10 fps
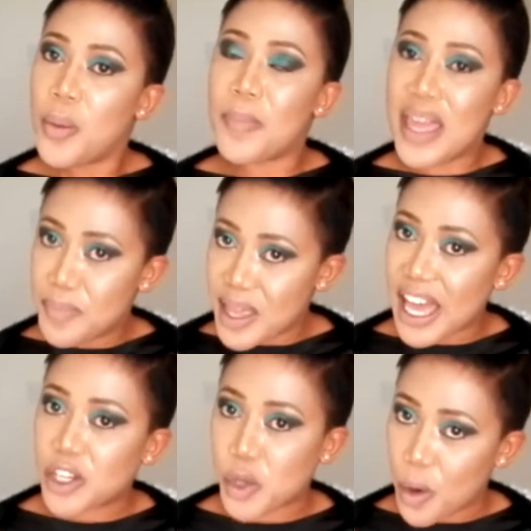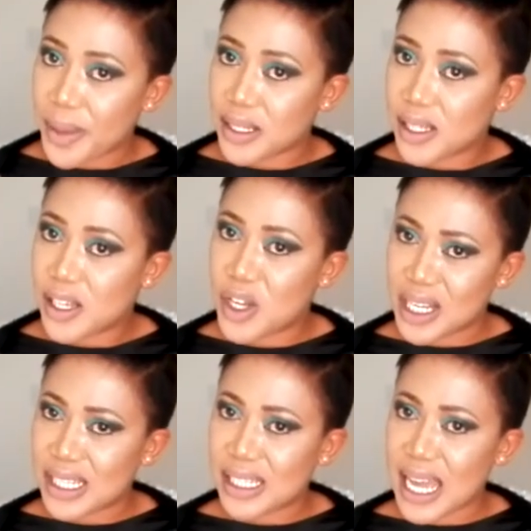make me a doormat. You
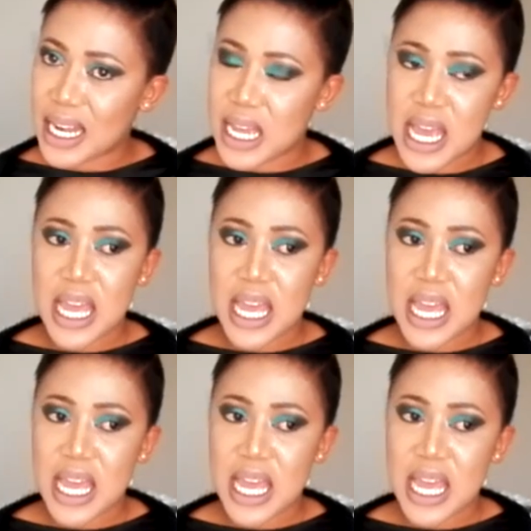understand?